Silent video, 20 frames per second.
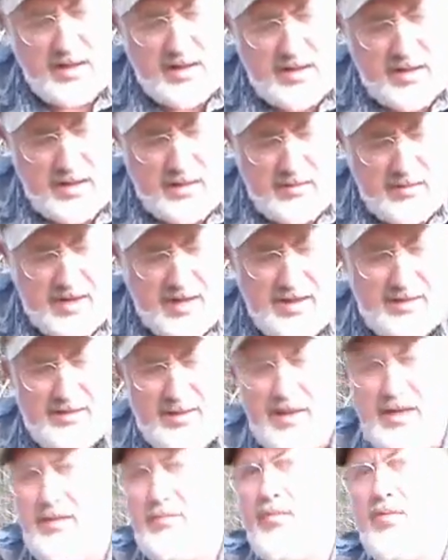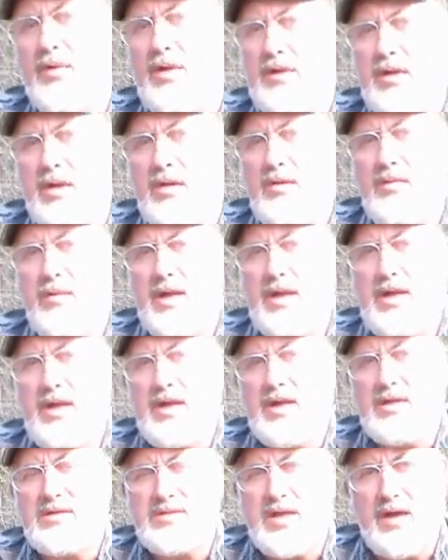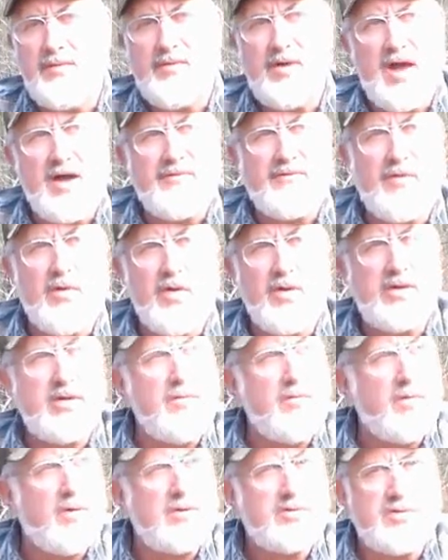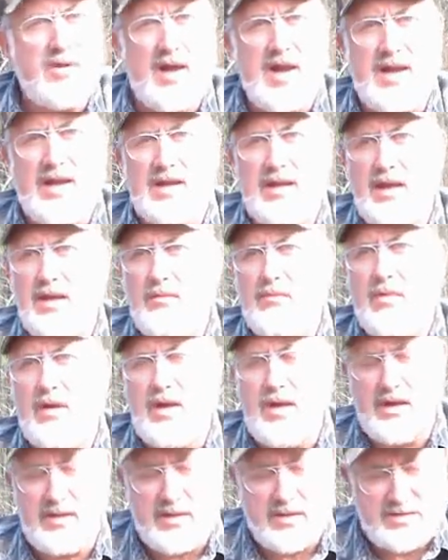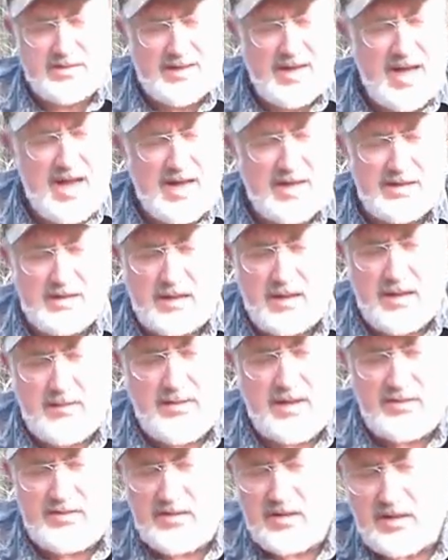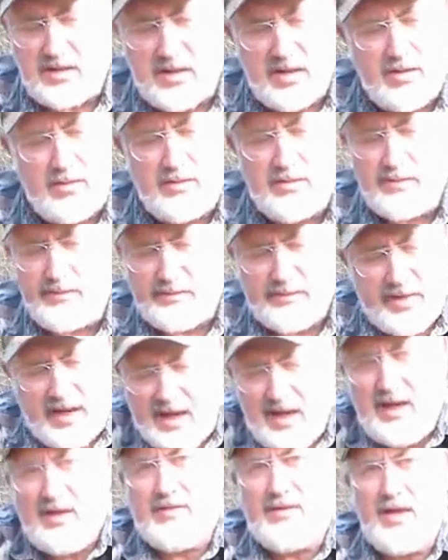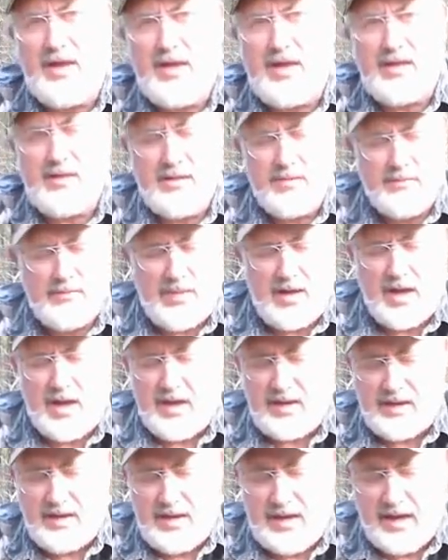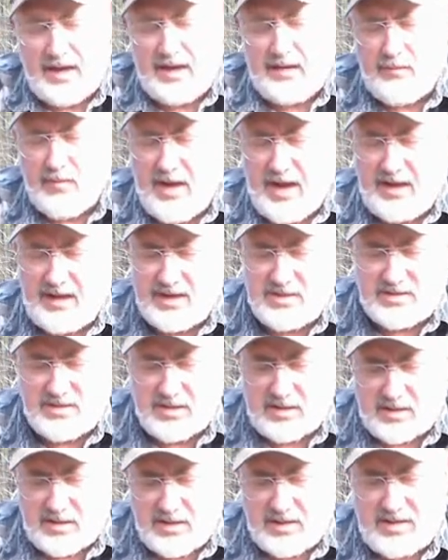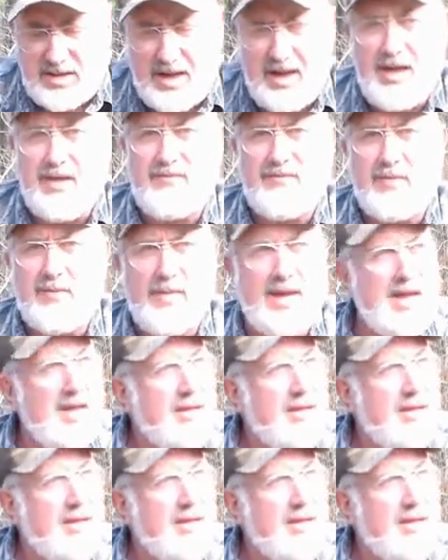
can do anything you want to do with it. It's ever how far you want to try to get with it. The sky's the limit. You can do anything. But anyway, this is a good time for